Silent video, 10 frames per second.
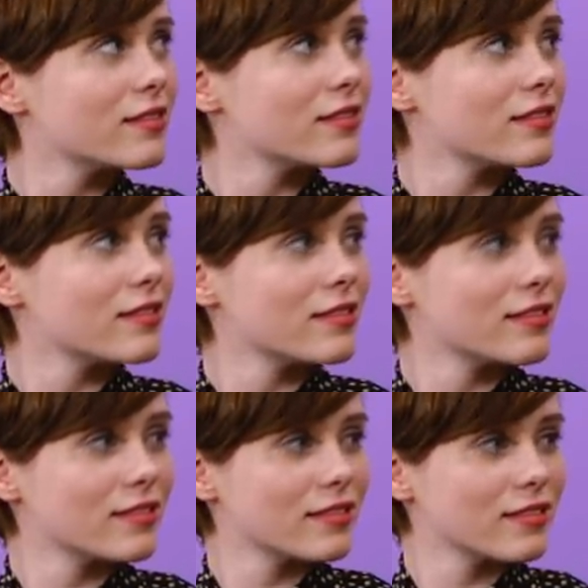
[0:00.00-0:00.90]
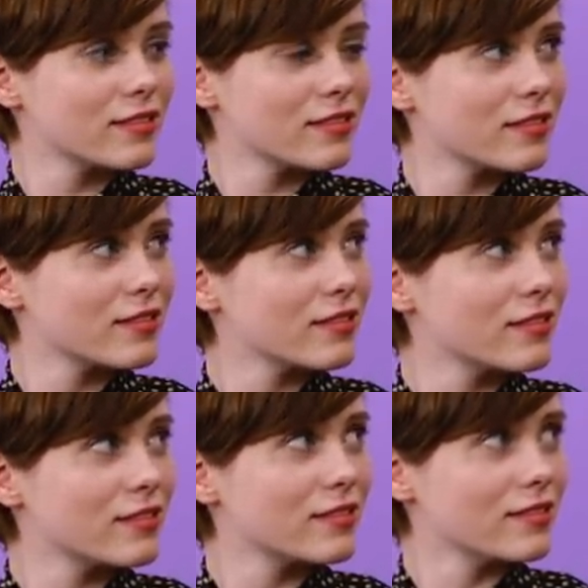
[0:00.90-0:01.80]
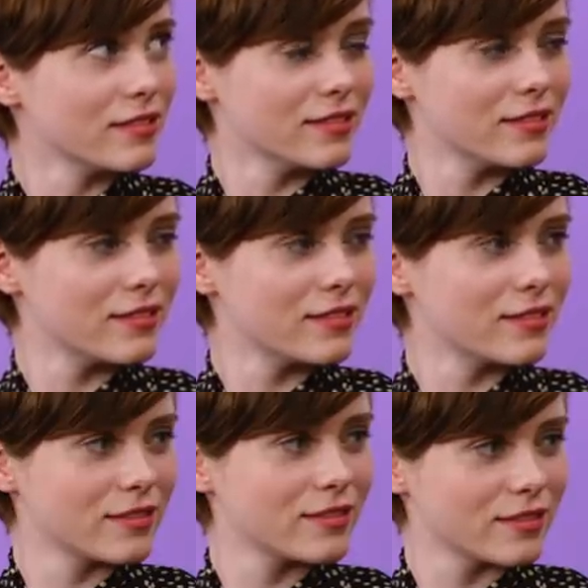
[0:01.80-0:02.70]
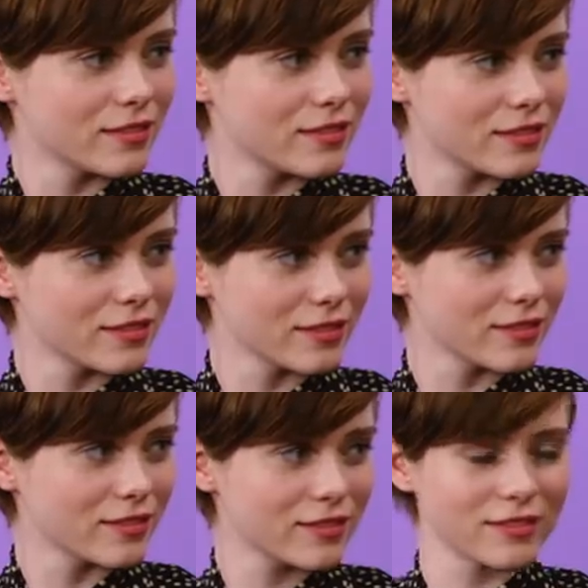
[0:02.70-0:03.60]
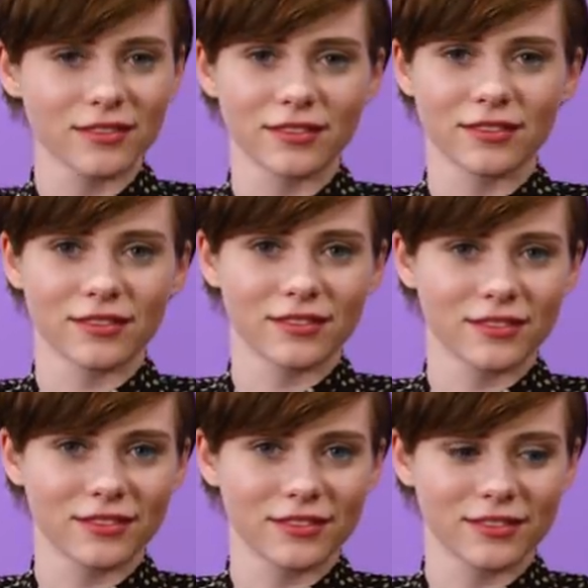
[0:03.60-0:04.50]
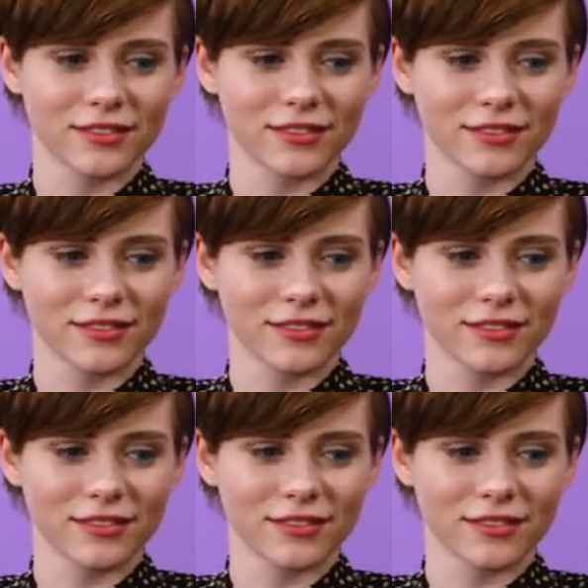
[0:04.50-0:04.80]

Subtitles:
[no speech]